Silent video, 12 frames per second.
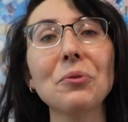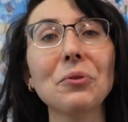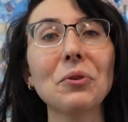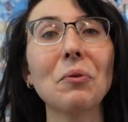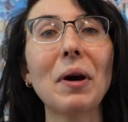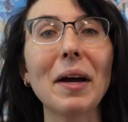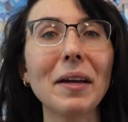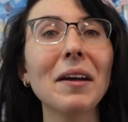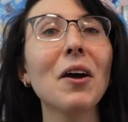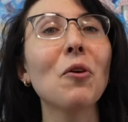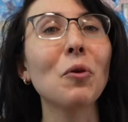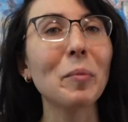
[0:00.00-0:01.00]
so I
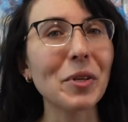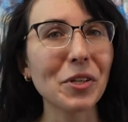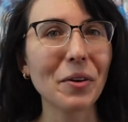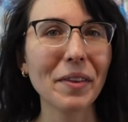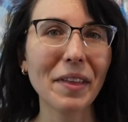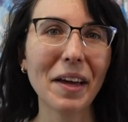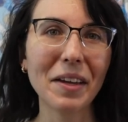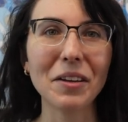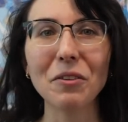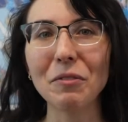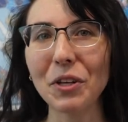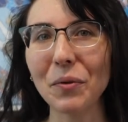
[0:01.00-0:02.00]
will be sharing that in
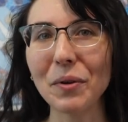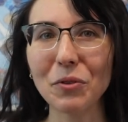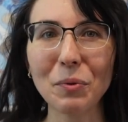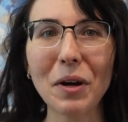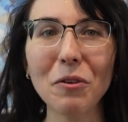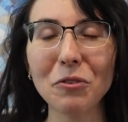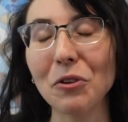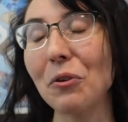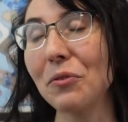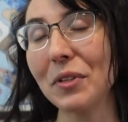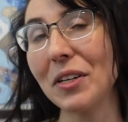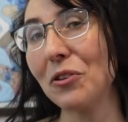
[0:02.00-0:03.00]
a video as well, so
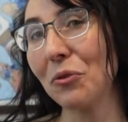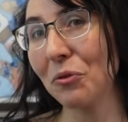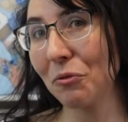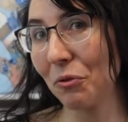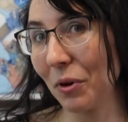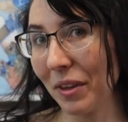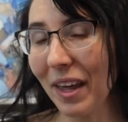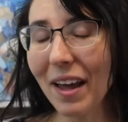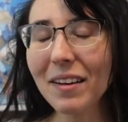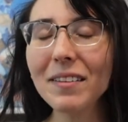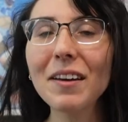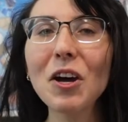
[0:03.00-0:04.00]
stay tuned for
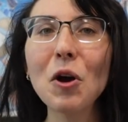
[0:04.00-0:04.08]
that.